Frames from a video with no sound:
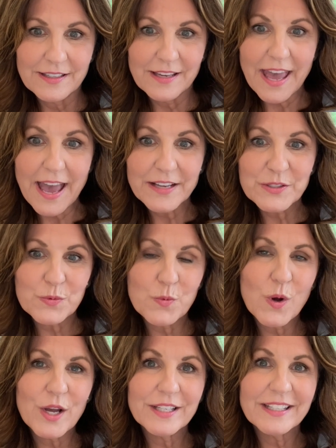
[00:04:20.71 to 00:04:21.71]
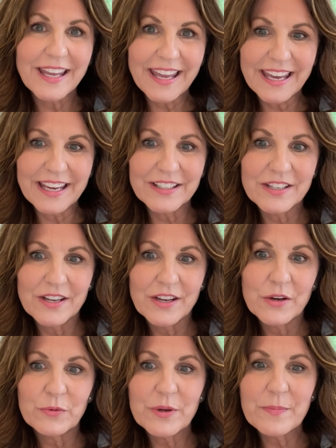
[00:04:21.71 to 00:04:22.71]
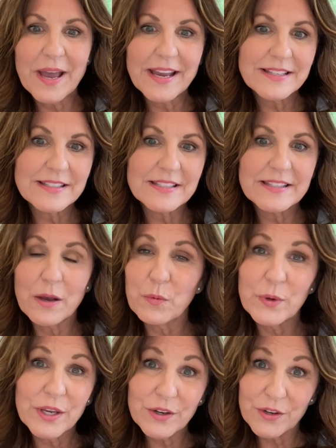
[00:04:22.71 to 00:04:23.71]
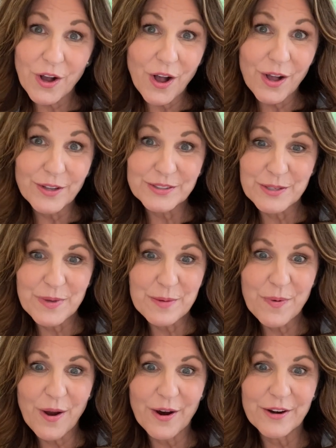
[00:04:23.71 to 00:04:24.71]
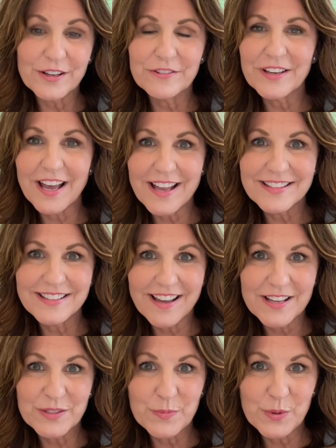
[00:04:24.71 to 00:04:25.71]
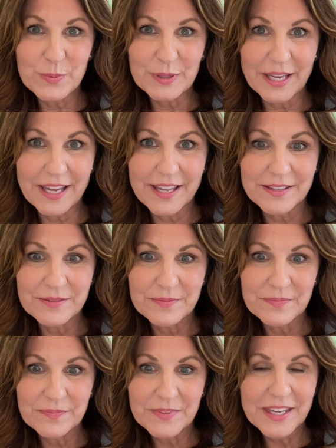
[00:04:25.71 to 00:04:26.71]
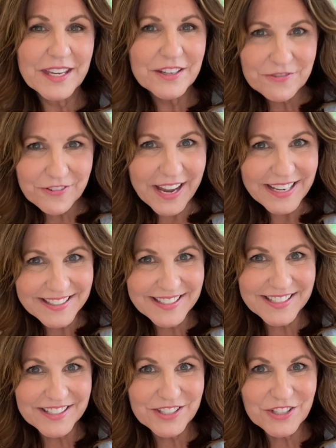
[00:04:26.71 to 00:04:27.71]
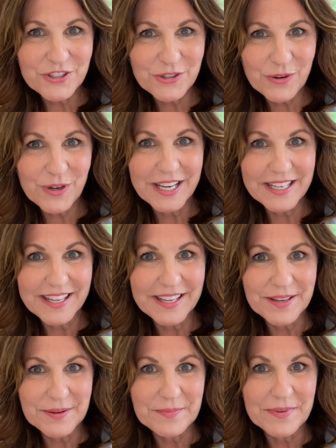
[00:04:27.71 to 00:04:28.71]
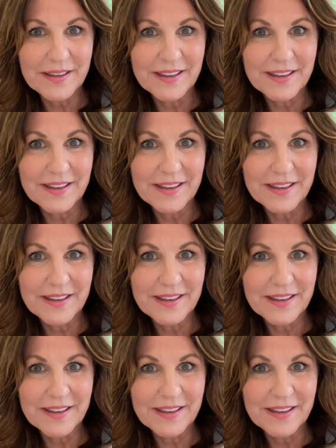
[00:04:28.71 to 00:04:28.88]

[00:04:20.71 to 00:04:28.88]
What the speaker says: Acts 1:8 reminds us that we are called to be part of God's gospel plan. He invites us to join him.